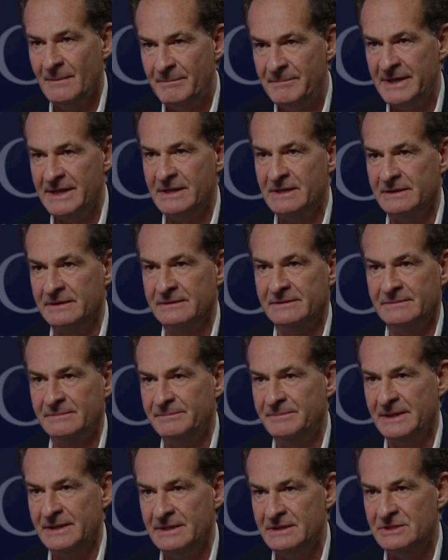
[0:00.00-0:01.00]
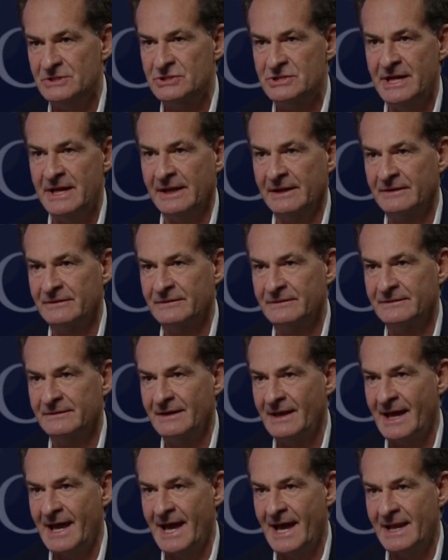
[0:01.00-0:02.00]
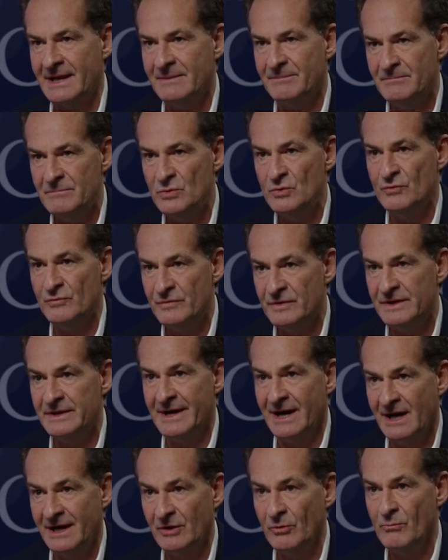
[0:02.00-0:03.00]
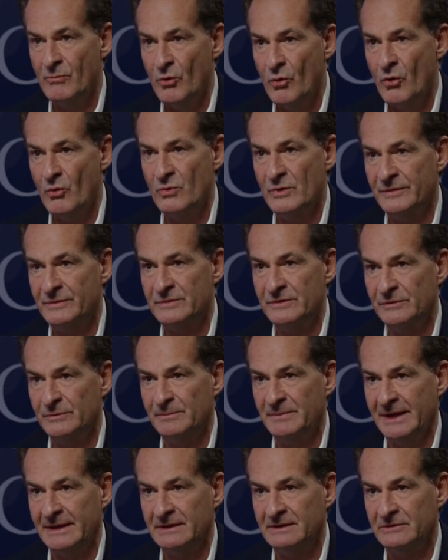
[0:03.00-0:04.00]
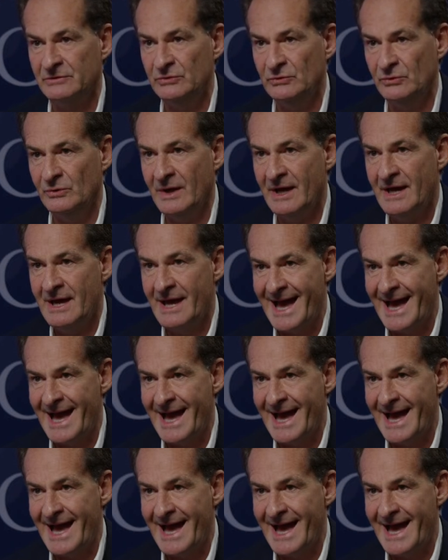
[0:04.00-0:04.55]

bigger bigger checks and move the dial more with respect to